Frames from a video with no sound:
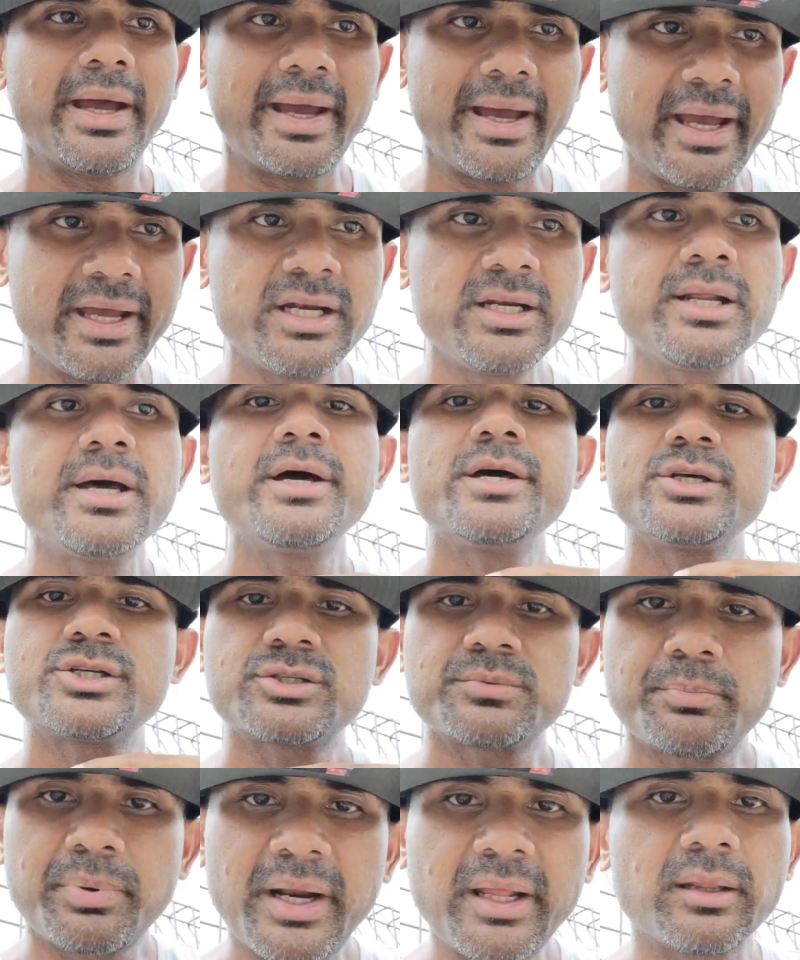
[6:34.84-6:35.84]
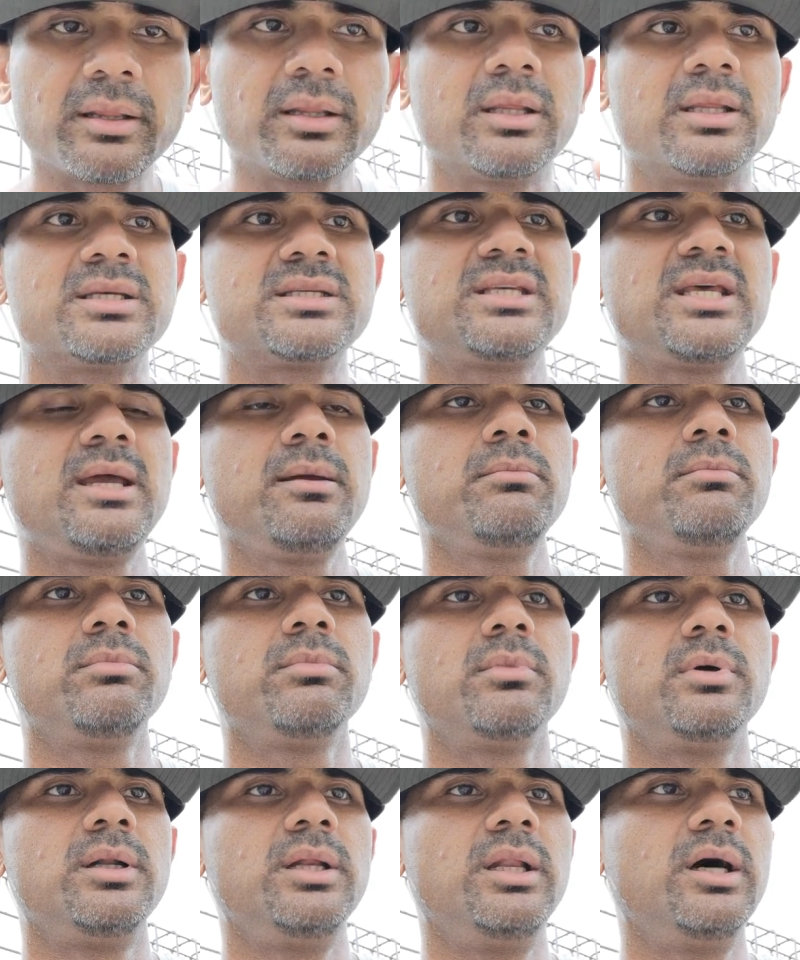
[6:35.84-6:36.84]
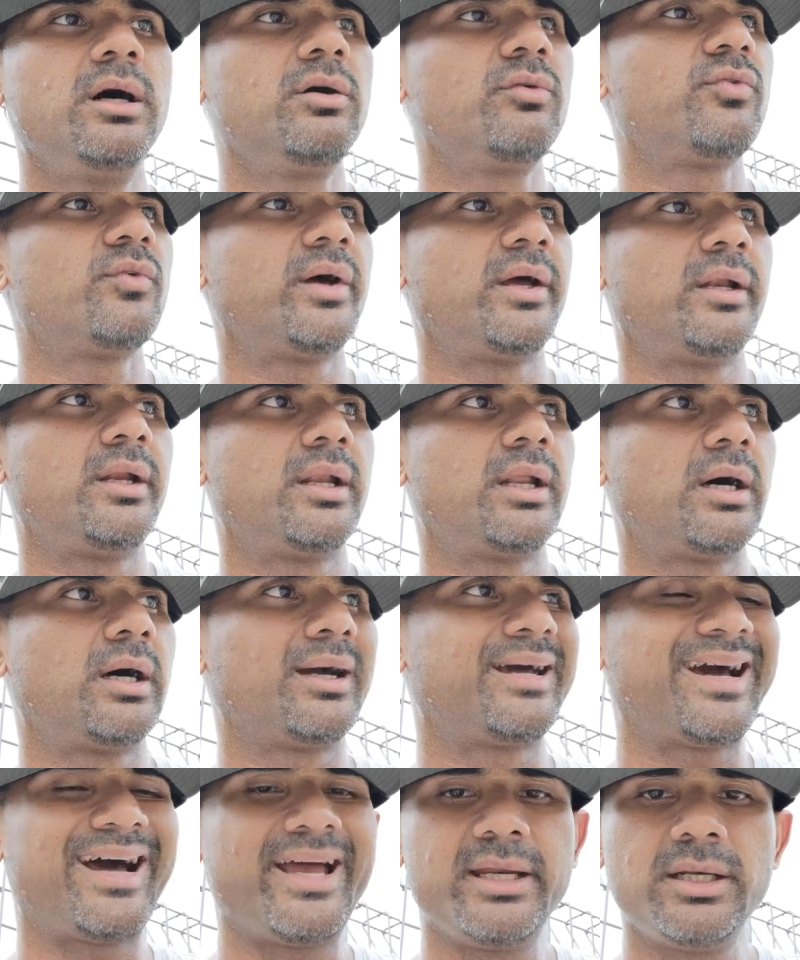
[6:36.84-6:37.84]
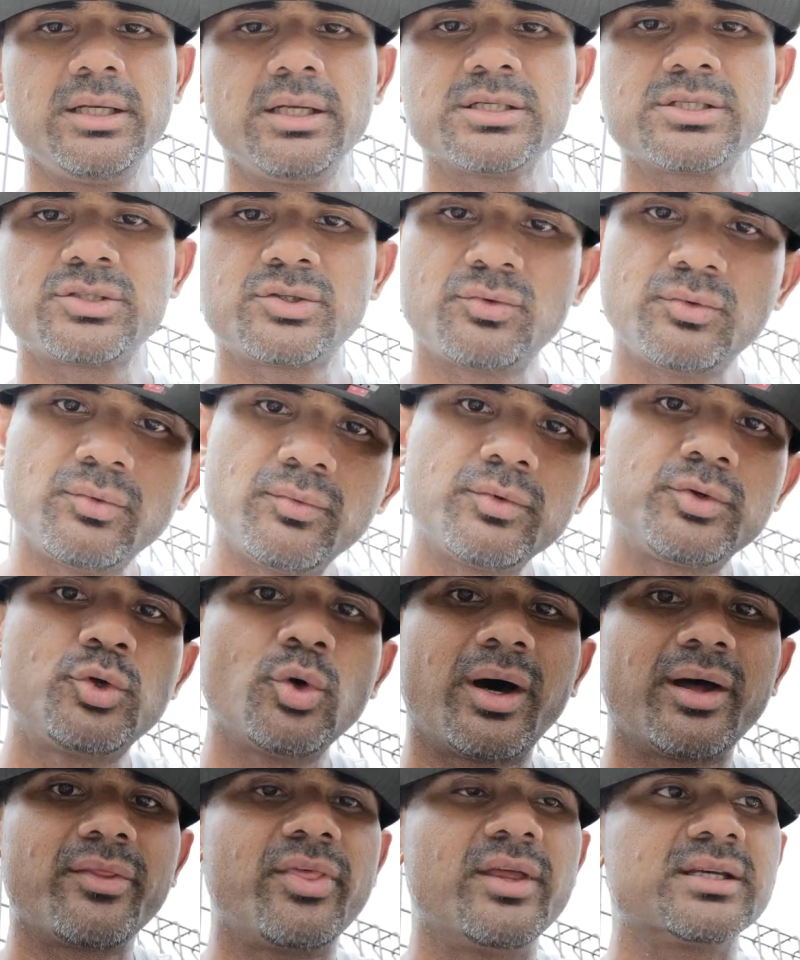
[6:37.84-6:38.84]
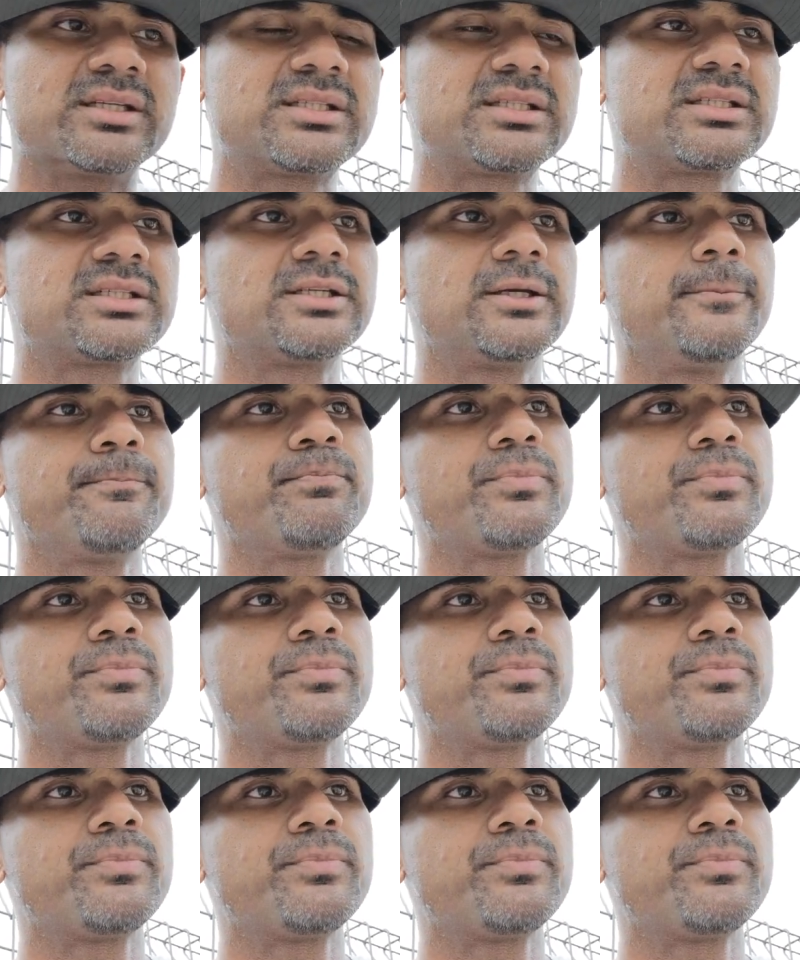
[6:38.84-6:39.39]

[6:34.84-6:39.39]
and spread the same love and kindness to others.